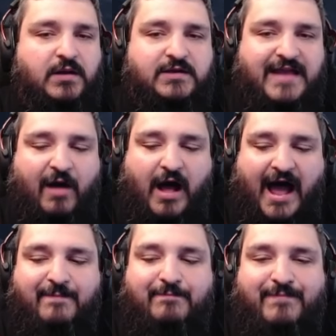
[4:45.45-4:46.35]
Now,
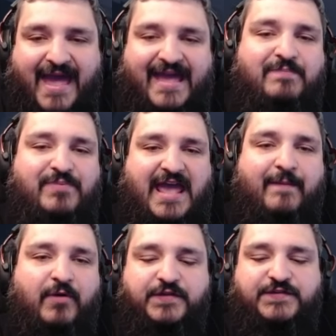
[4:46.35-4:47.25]
I may be
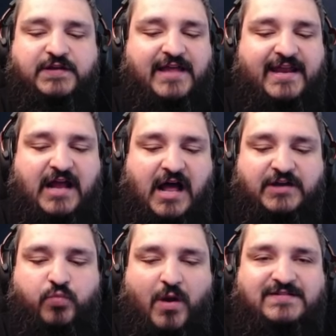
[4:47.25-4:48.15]
able to let it
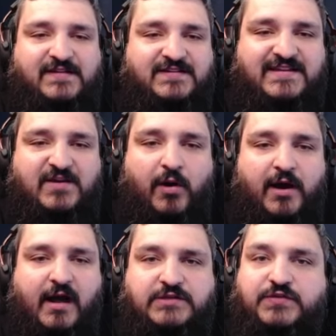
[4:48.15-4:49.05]
hunt once and see where
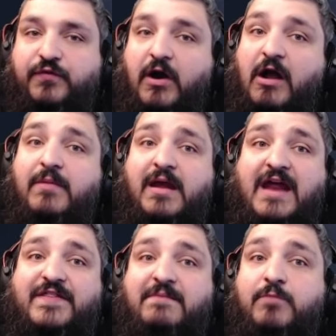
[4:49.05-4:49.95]
it hunts from,
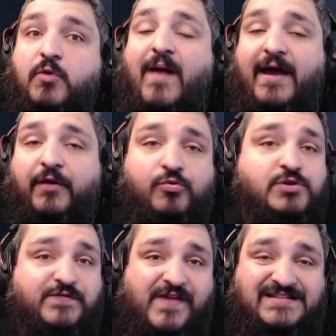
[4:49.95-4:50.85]
and then move my
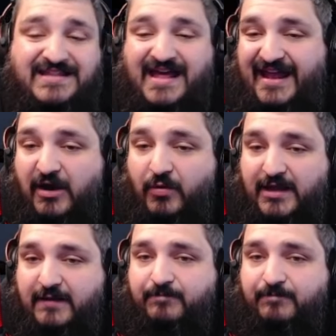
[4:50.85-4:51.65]
Crucifix in that area.